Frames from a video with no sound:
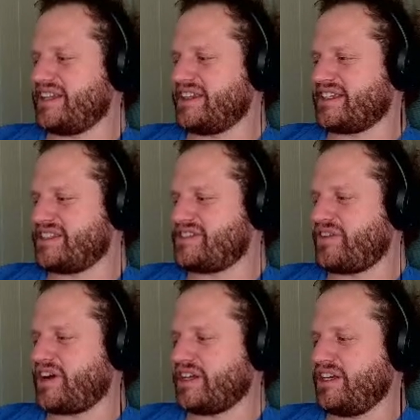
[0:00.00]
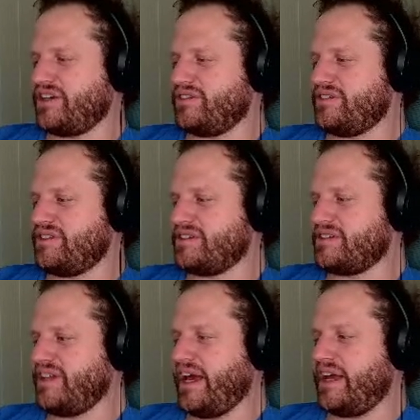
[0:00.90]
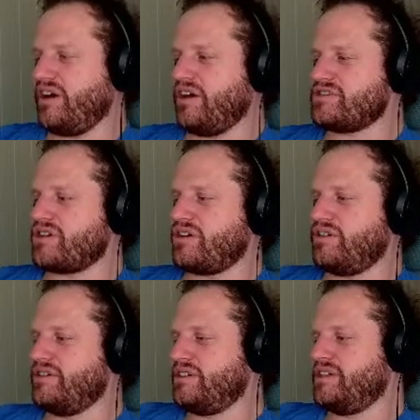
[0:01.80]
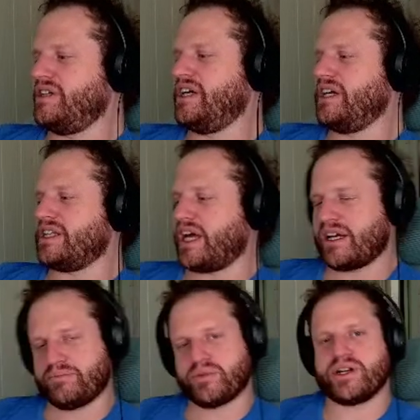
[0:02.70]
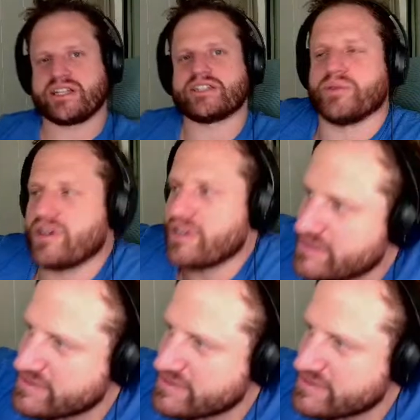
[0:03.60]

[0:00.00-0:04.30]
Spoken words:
I think that's very cute, and also like predictable.